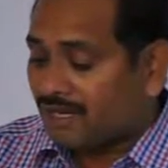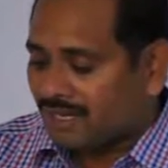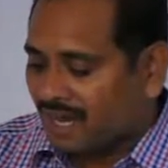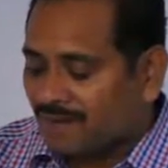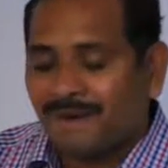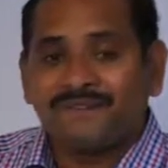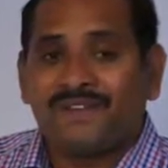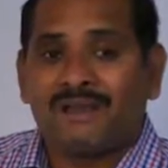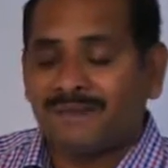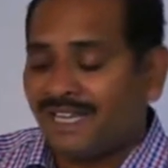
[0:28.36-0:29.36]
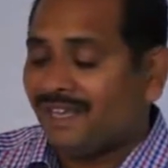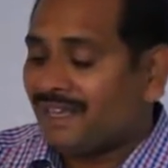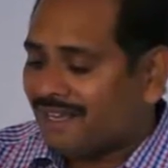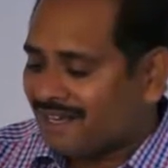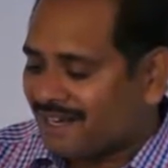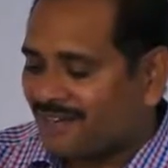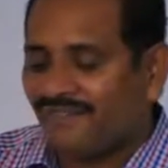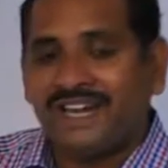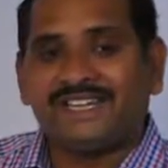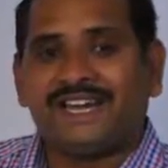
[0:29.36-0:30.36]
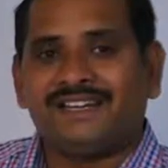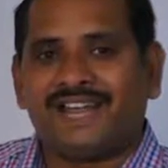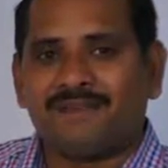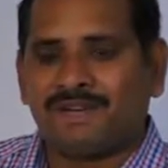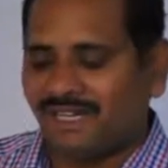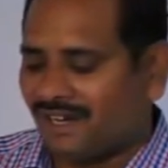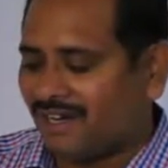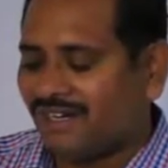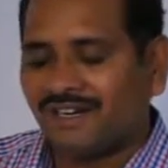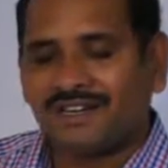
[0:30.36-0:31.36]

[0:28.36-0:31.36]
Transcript: Carbon family, graphite and diamond are